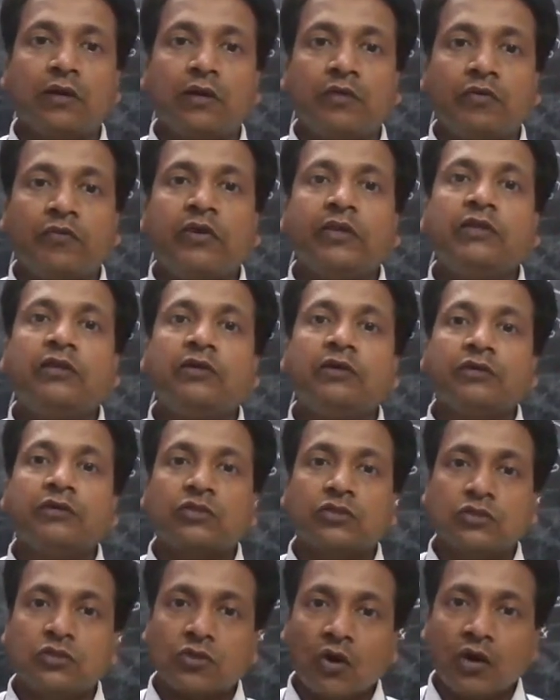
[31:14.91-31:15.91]
When the
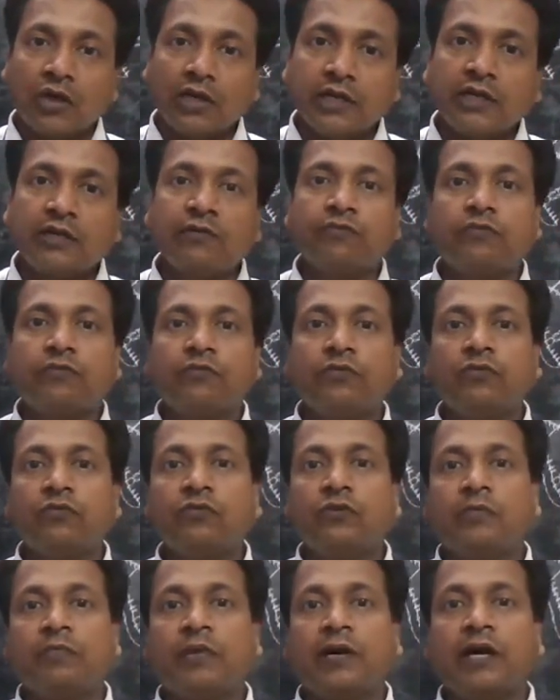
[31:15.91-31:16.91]
solid
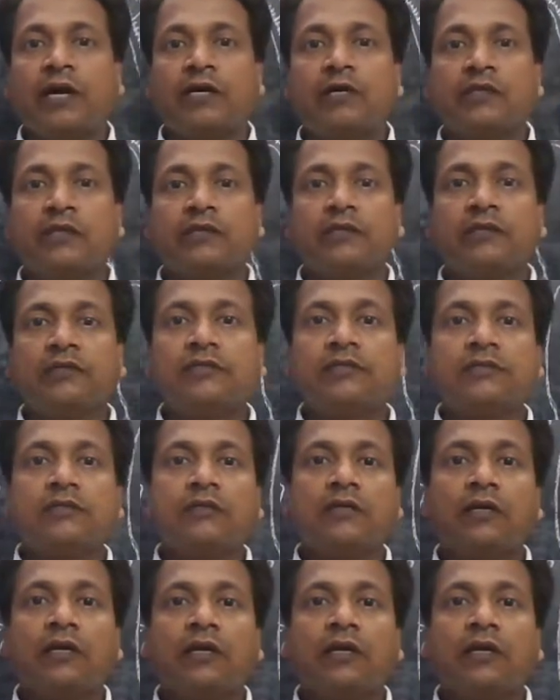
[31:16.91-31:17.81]
food particles